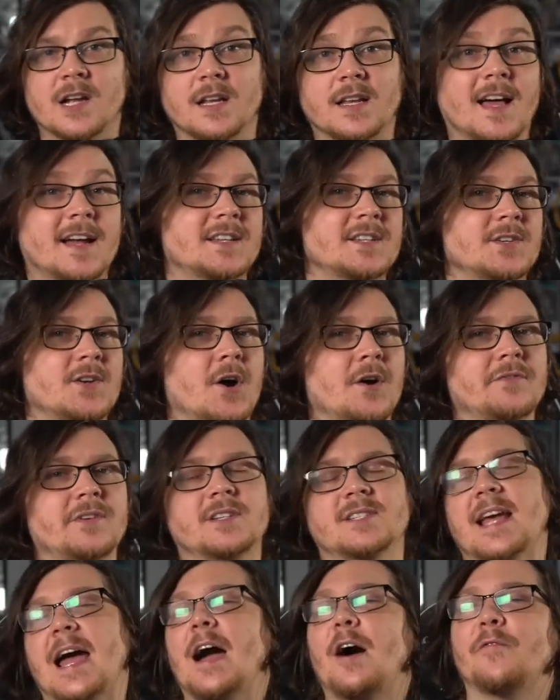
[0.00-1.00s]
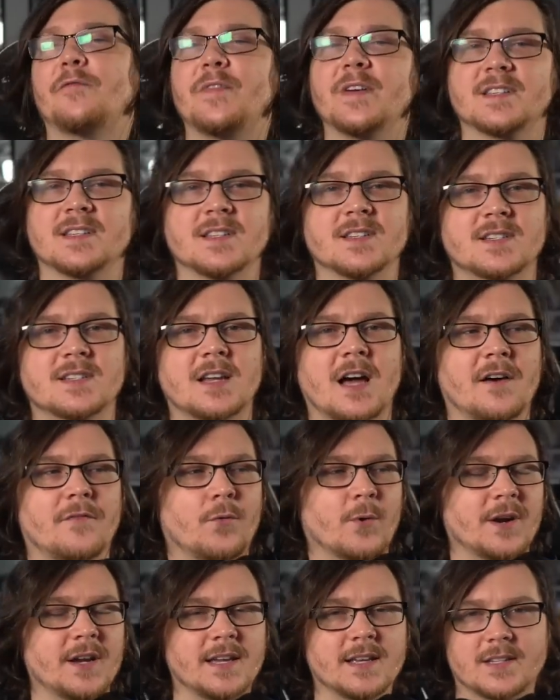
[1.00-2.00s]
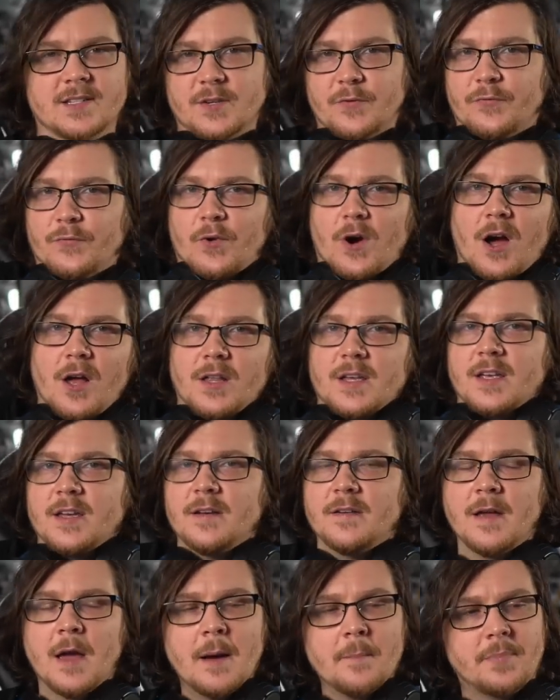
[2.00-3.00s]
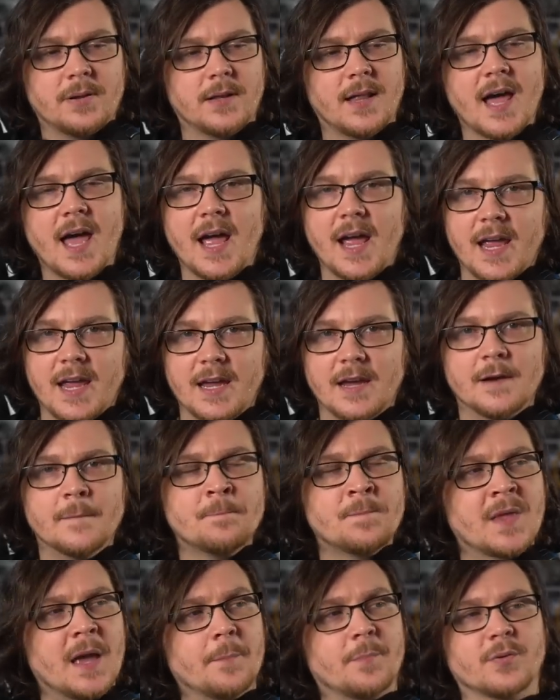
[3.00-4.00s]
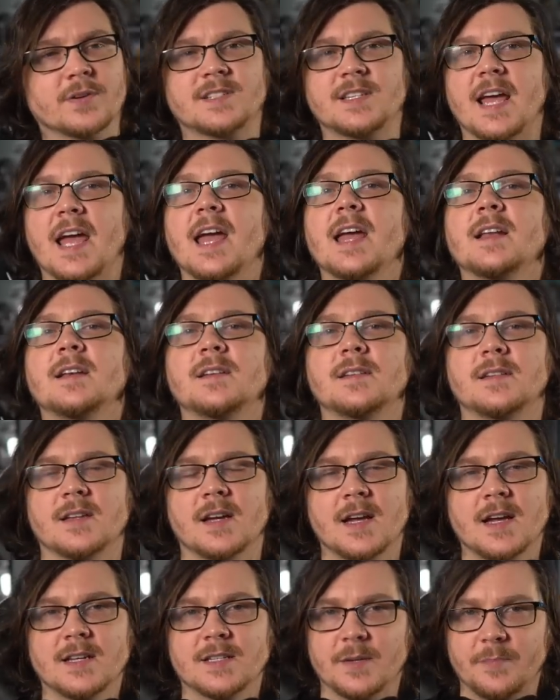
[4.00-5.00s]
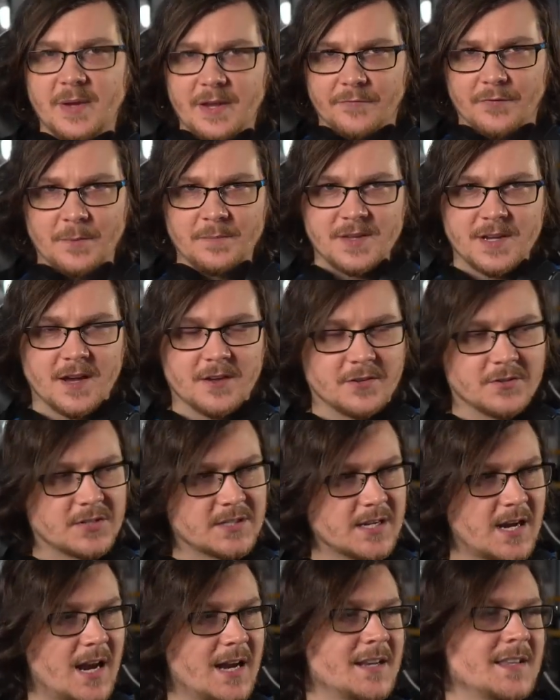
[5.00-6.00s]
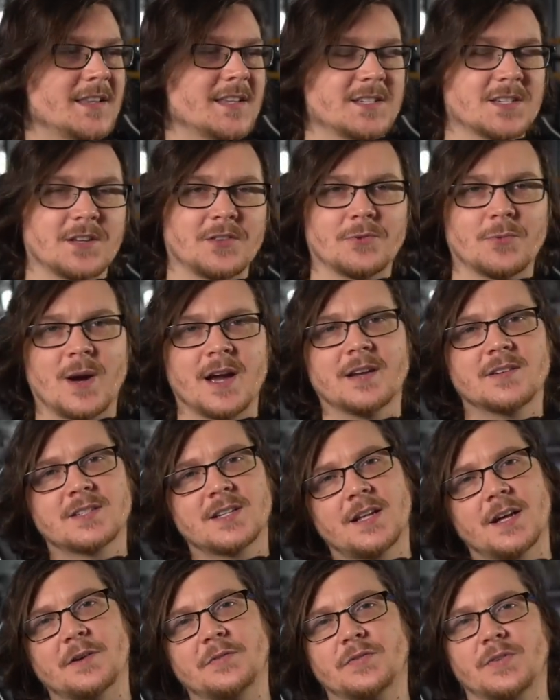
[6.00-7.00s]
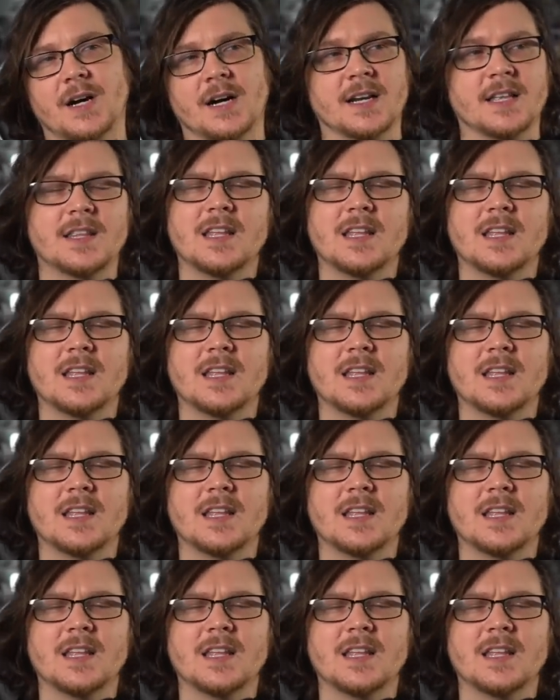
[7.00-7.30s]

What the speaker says: collected all these outfits and stuff where he gets to frolic and play and pretend to be from the other side in this other way. And it's a lot of fun.